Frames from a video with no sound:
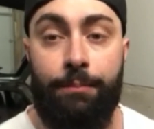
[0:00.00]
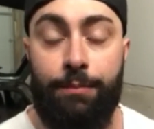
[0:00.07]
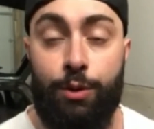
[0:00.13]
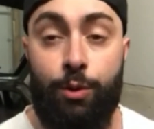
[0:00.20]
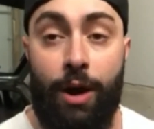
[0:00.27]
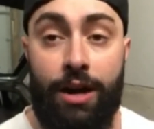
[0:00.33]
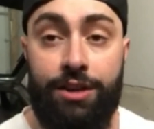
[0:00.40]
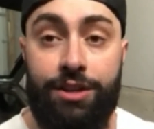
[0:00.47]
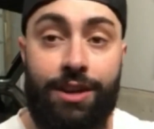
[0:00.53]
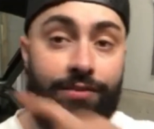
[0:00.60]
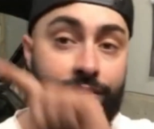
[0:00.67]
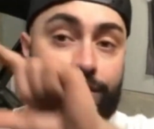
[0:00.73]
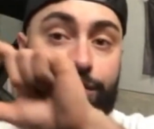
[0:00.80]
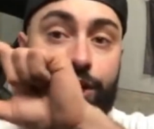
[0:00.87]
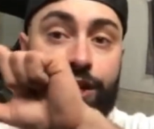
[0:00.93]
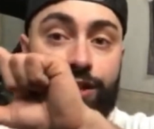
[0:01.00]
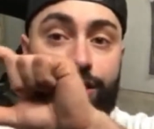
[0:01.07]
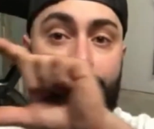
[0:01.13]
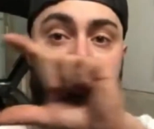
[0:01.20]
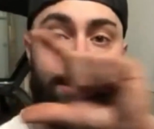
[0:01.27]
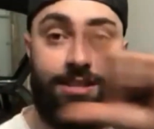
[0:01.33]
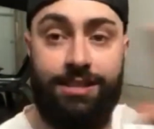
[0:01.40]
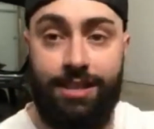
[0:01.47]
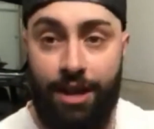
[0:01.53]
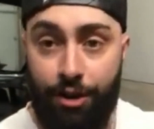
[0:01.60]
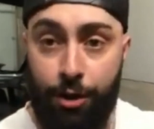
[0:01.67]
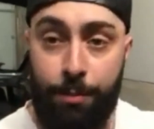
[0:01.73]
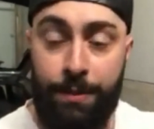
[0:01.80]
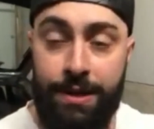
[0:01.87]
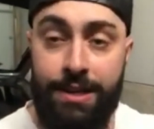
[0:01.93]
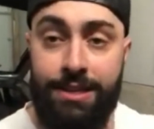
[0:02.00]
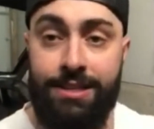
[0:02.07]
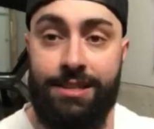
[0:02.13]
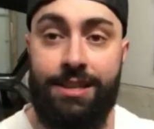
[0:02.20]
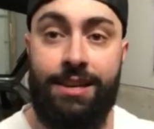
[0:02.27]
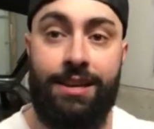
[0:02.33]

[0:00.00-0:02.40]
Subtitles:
you actually have to change that centerpiece